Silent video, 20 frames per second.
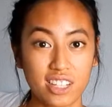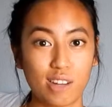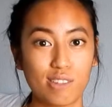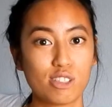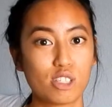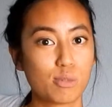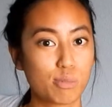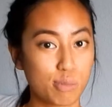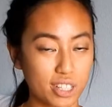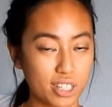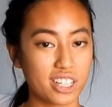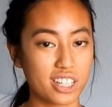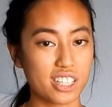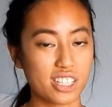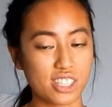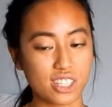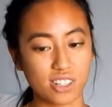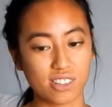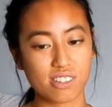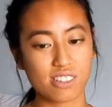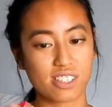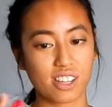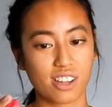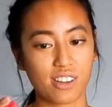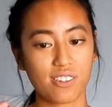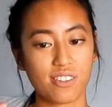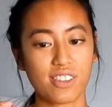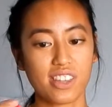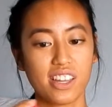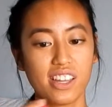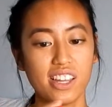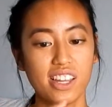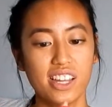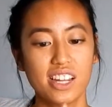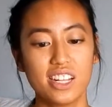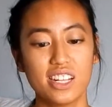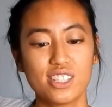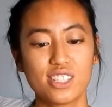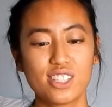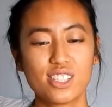That one's pretty good too. So
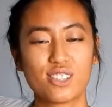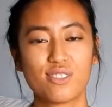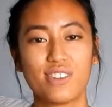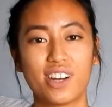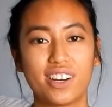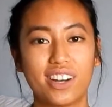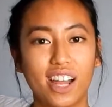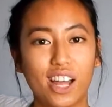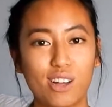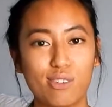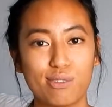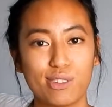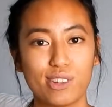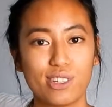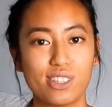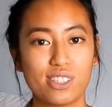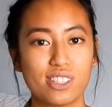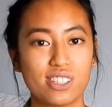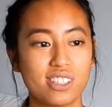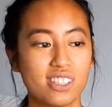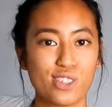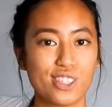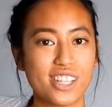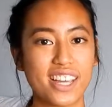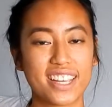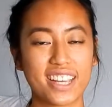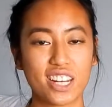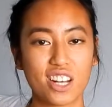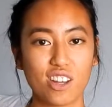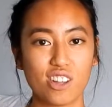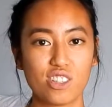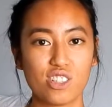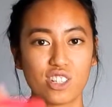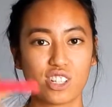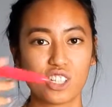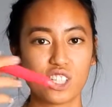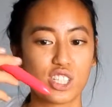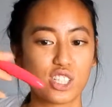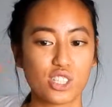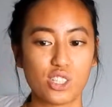this one's very helpful. When you're taking notes, you
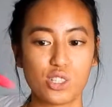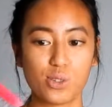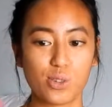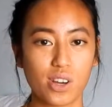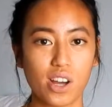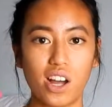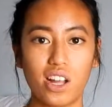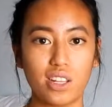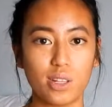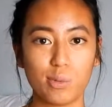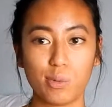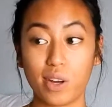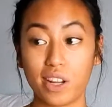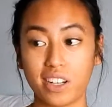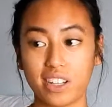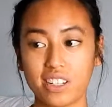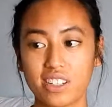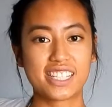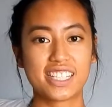can just do it all in one.